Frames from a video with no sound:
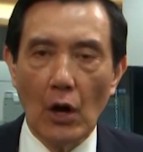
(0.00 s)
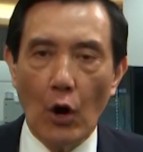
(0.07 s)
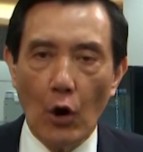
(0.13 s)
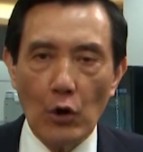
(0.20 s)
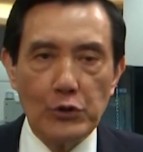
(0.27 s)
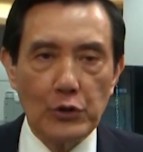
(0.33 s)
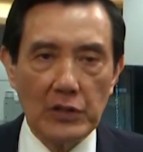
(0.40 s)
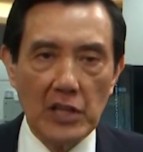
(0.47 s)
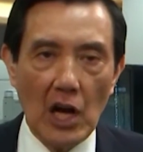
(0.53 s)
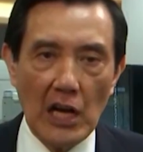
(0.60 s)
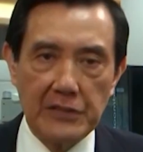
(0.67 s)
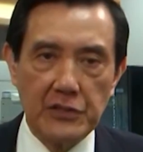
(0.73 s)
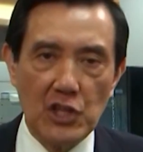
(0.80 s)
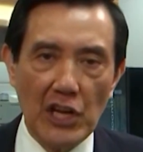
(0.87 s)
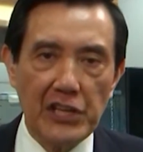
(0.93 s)

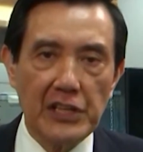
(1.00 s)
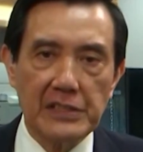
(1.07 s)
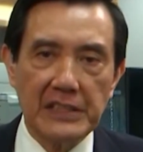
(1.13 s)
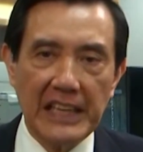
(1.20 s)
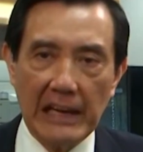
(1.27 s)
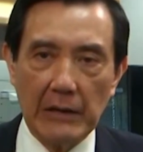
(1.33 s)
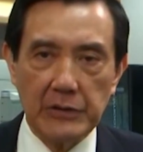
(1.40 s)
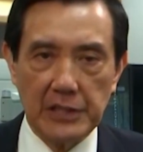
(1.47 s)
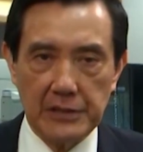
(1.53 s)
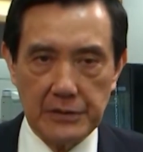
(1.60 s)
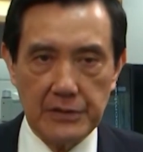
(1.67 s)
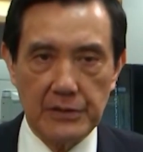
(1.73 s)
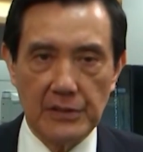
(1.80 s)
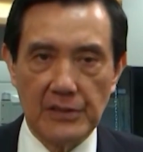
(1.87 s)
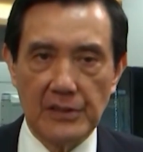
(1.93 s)
Orthodox Chinese characters.